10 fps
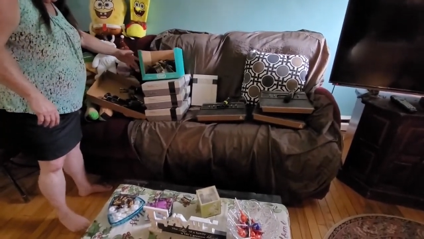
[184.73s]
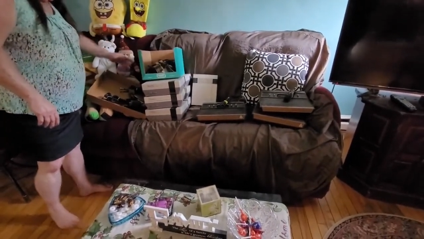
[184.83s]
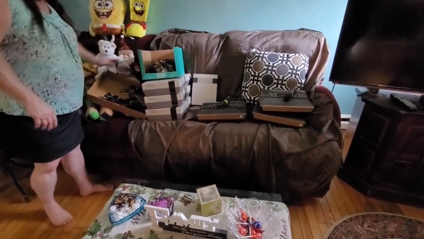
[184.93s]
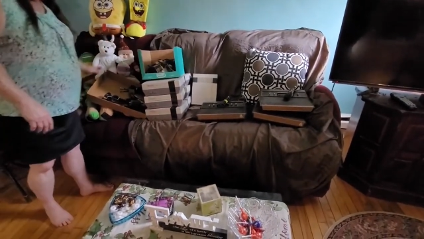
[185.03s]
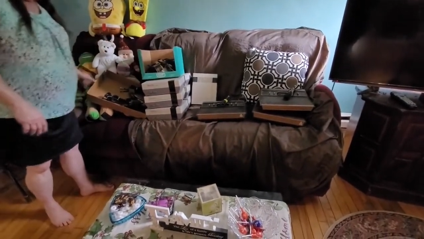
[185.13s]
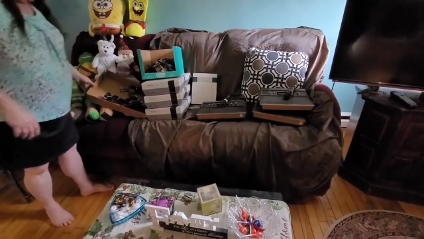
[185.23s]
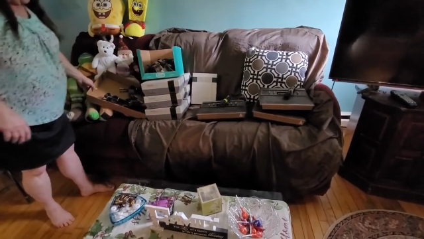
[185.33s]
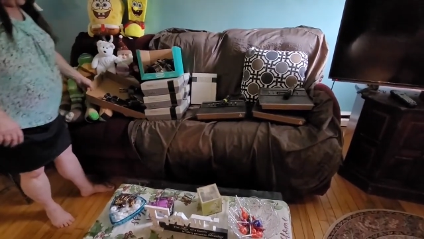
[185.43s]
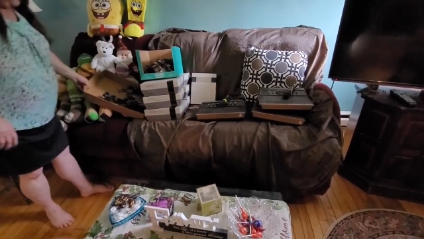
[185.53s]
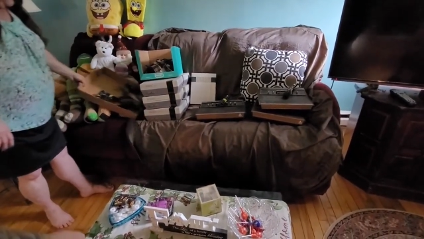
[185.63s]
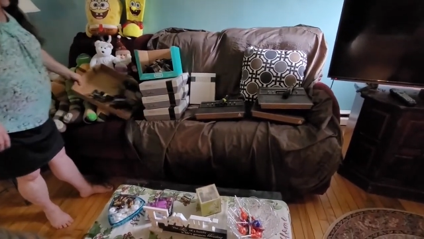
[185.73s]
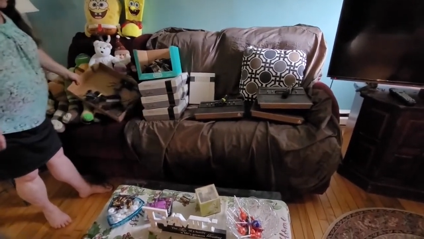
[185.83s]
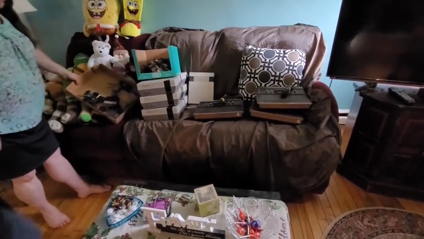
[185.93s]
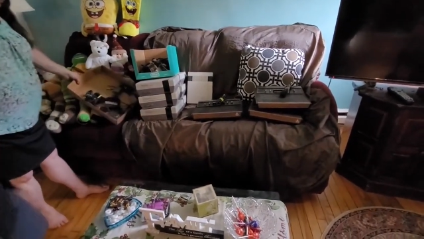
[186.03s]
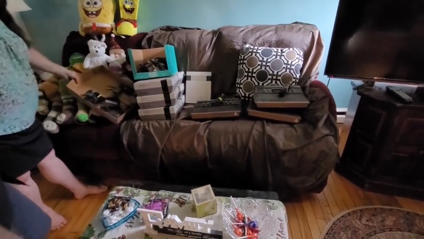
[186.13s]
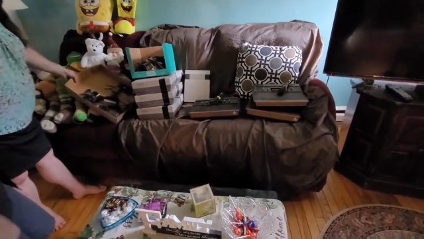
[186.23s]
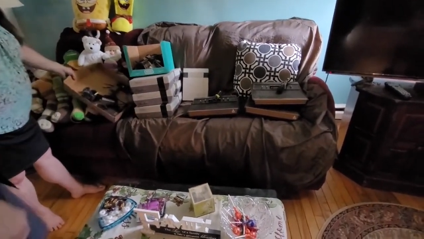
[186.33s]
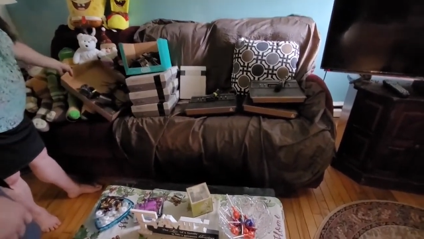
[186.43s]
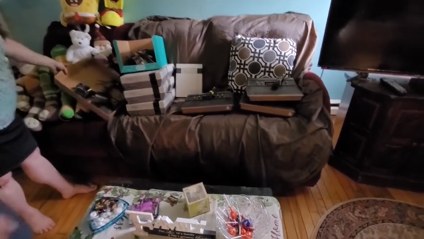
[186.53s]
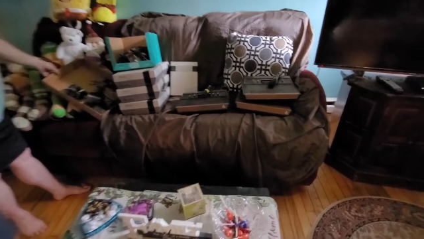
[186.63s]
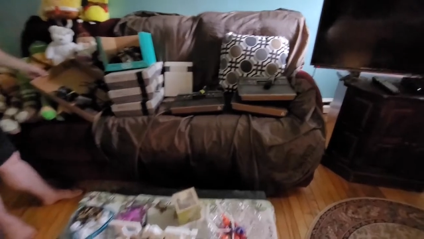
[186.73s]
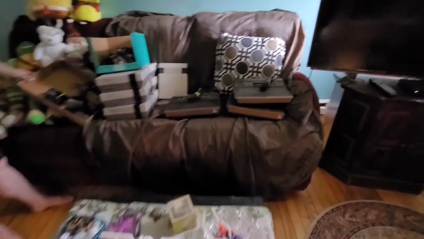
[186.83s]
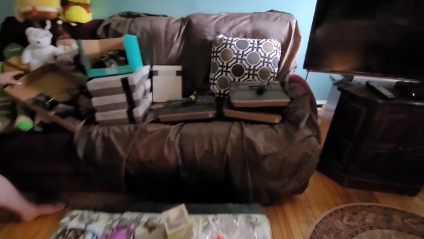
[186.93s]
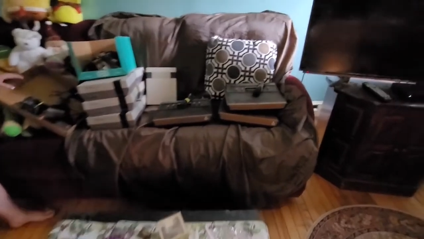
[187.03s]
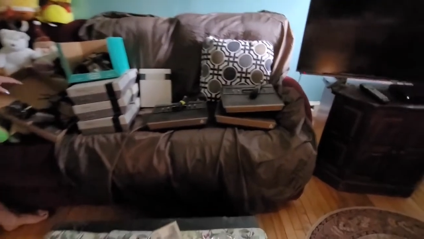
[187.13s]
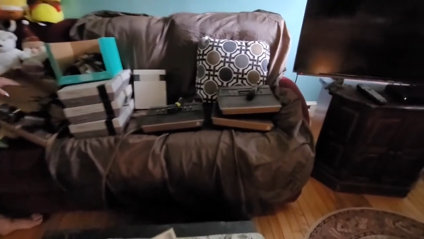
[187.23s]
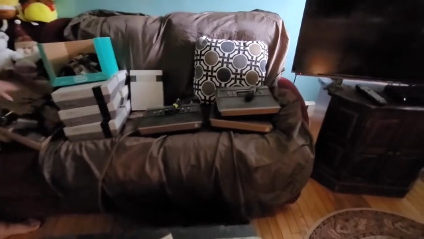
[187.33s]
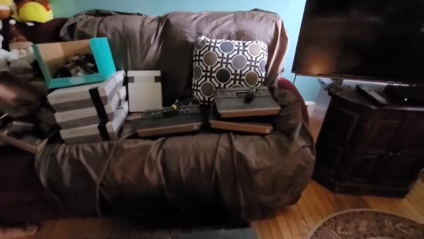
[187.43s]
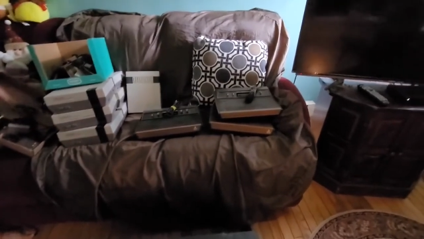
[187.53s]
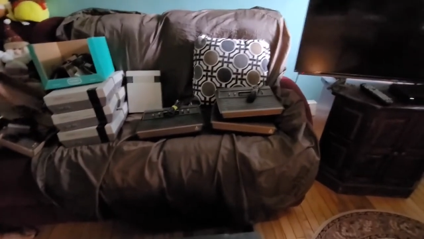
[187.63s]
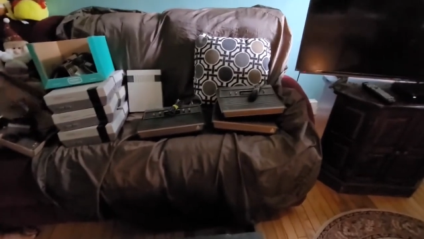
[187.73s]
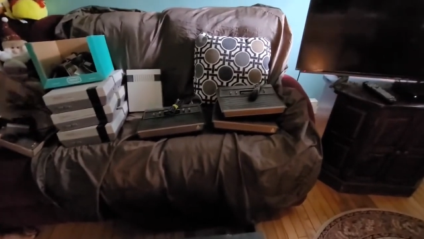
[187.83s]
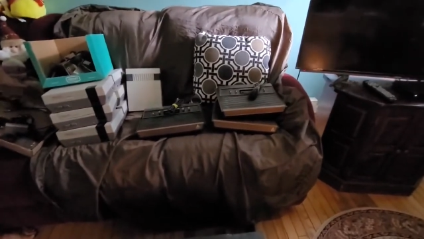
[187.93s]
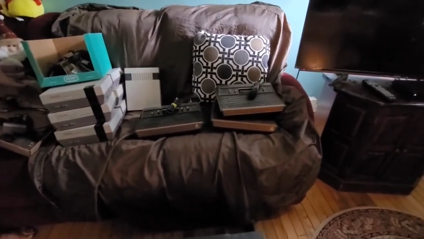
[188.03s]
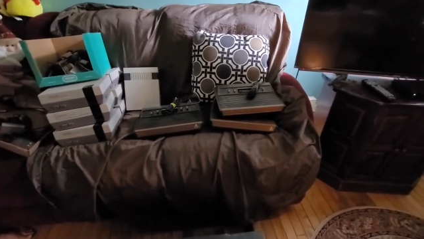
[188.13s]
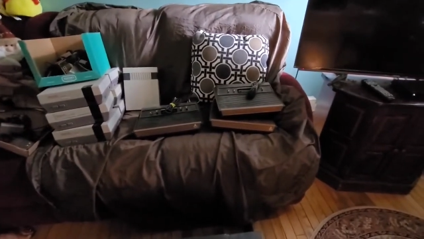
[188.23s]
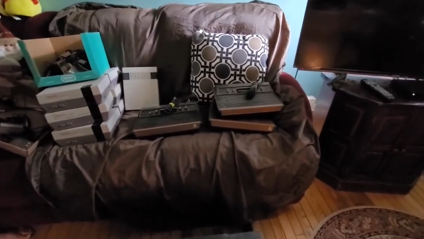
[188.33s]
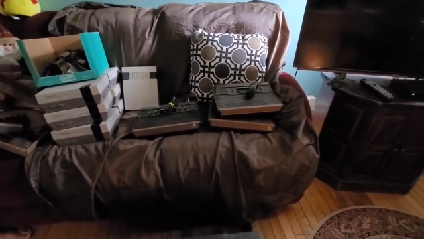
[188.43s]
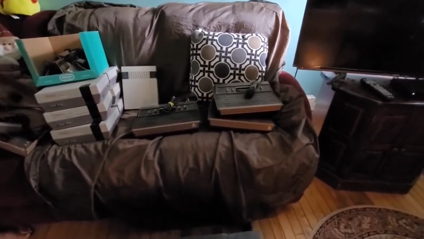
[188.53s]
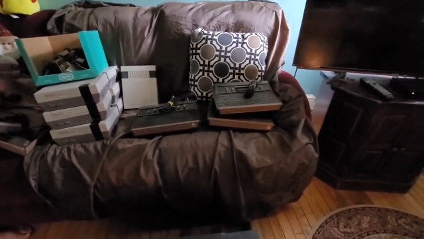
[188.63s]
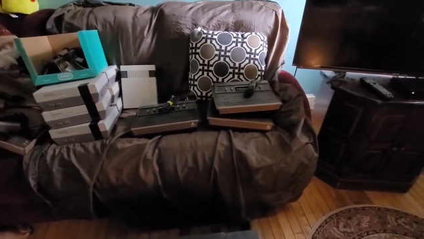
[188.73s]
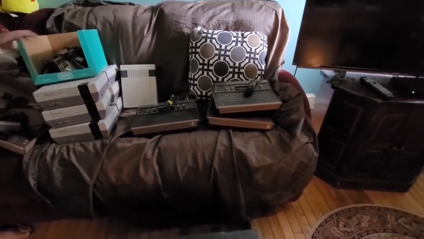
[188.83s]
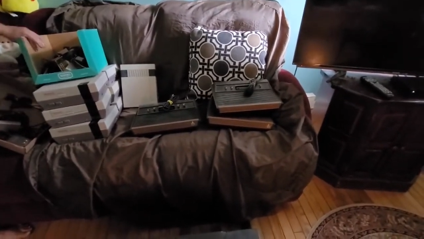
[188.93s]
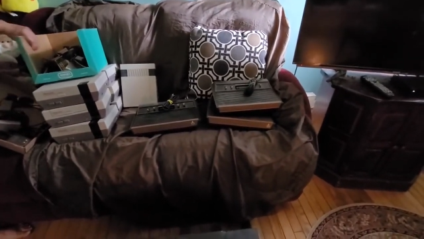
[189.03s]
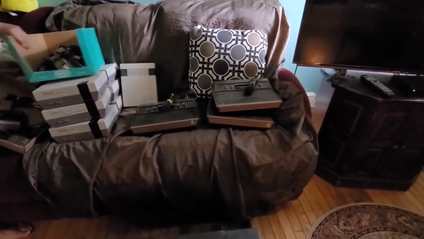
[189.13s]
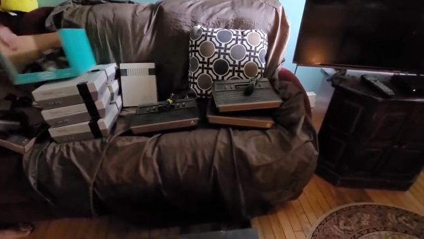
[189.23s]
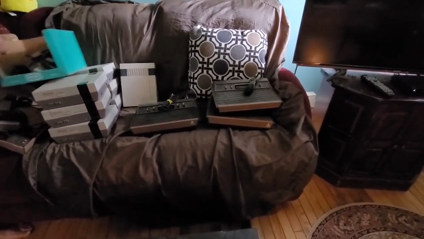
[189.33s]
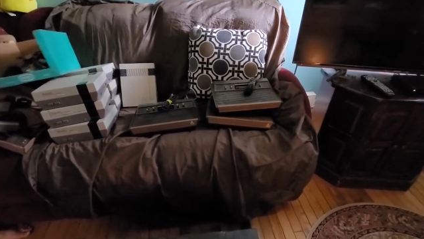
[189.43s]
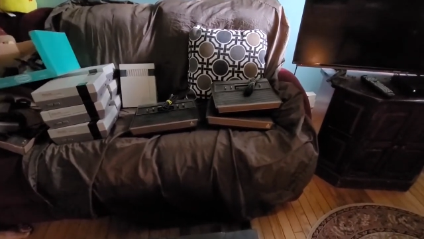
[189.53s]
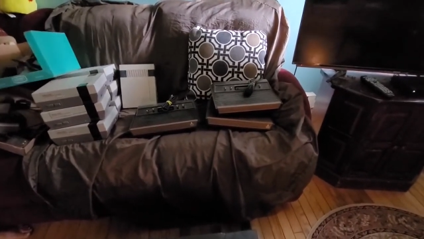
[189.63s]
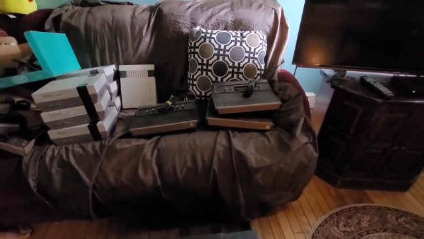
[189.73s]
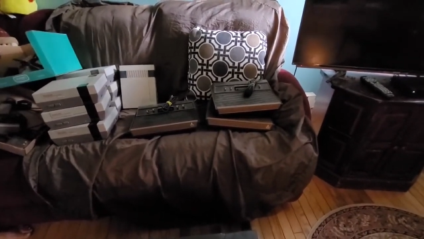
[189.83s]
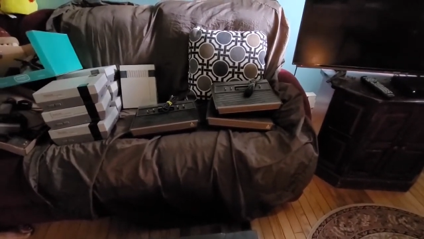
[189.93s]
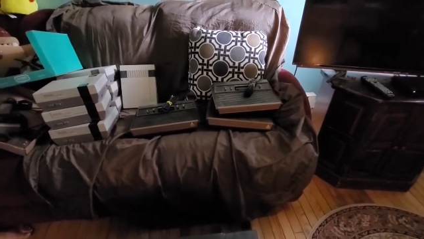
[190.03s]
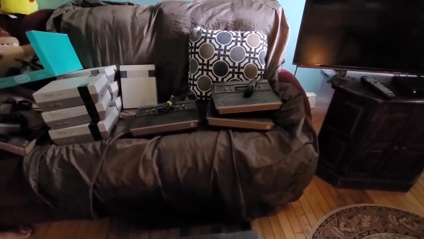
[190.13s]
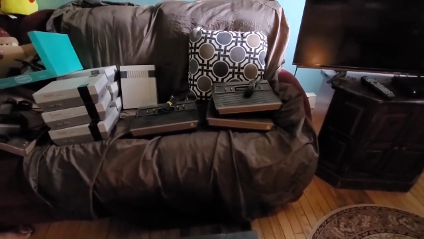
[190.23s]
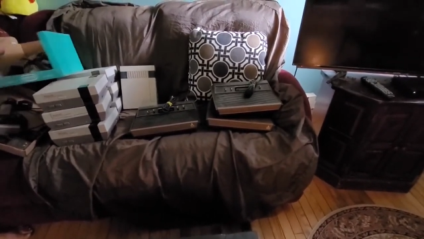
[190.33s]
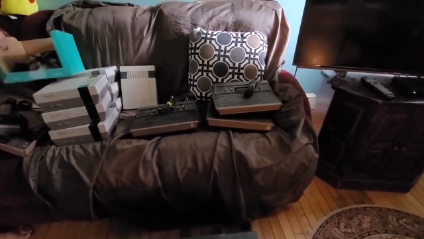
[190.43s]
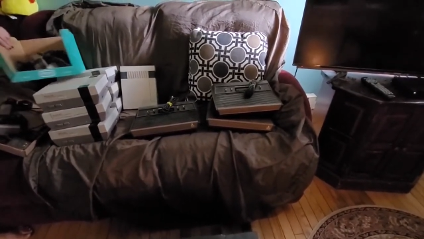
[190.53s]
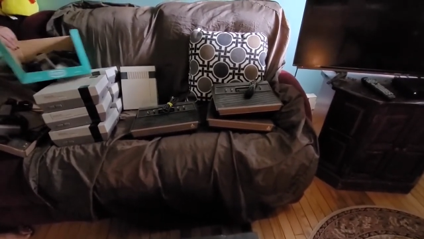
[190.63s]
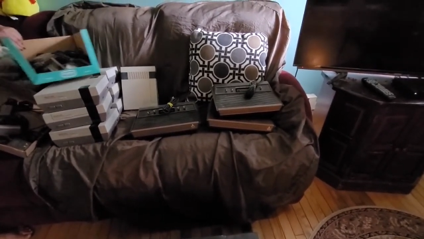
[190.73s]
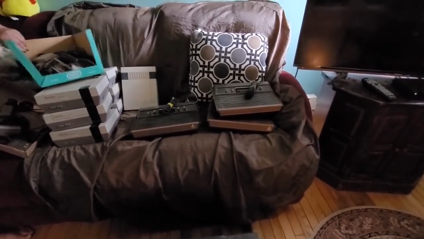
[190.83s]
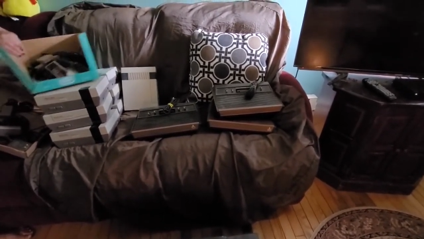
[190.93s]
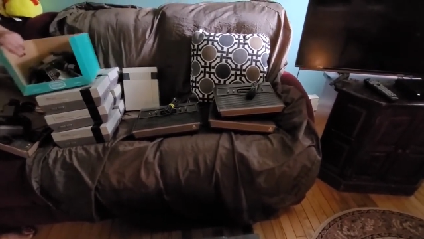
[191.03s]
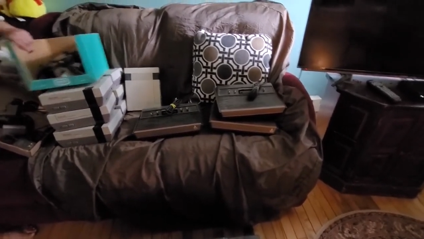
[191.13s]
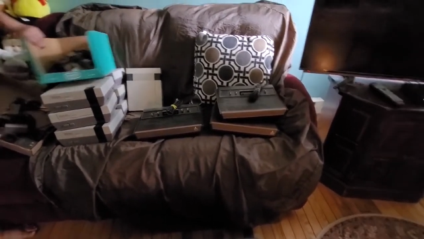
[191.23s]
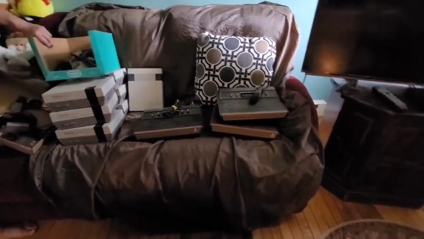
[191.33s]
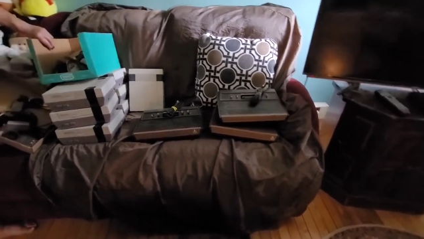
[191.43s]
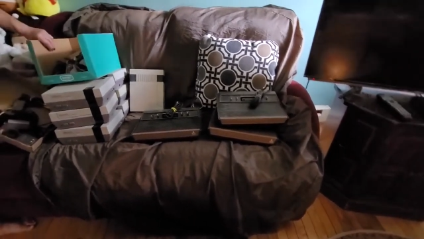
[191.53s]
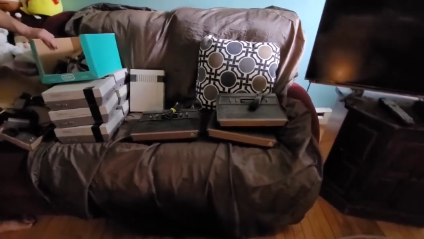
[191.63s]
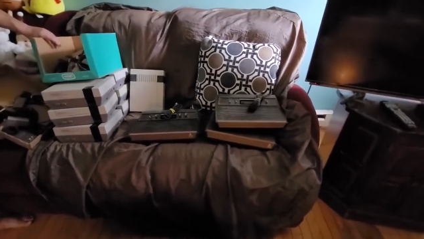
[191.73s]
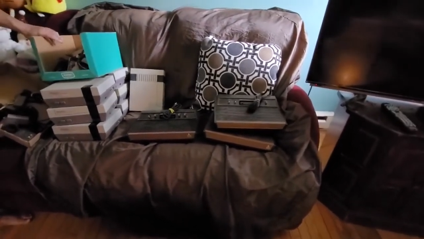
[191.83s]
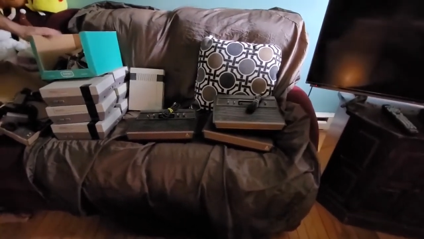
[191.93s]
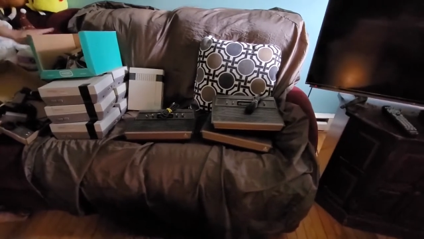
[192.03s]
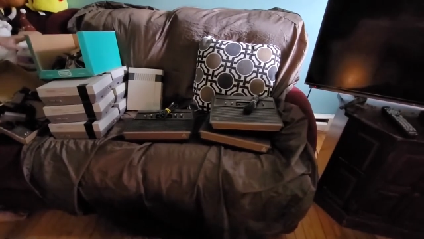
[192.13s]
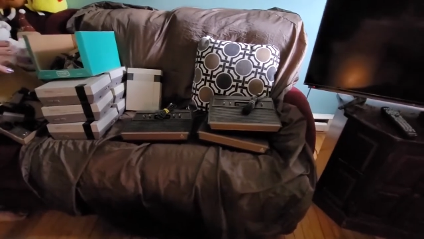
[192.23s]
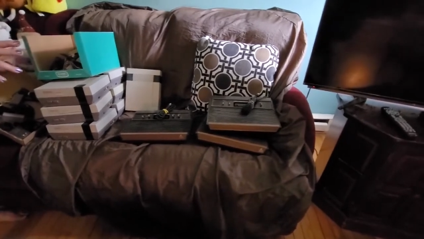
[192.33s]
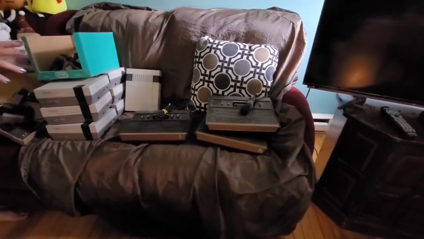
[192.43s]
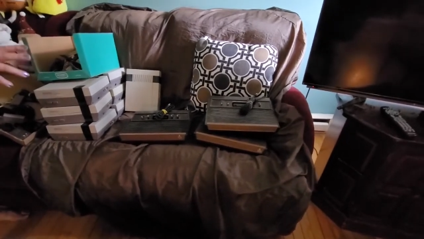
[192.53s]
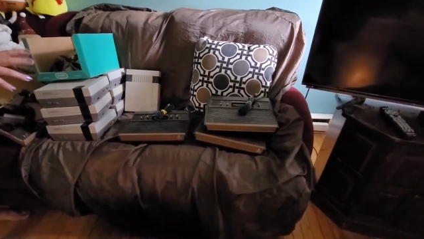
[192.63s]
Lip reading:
Nobody's mouth can be seen.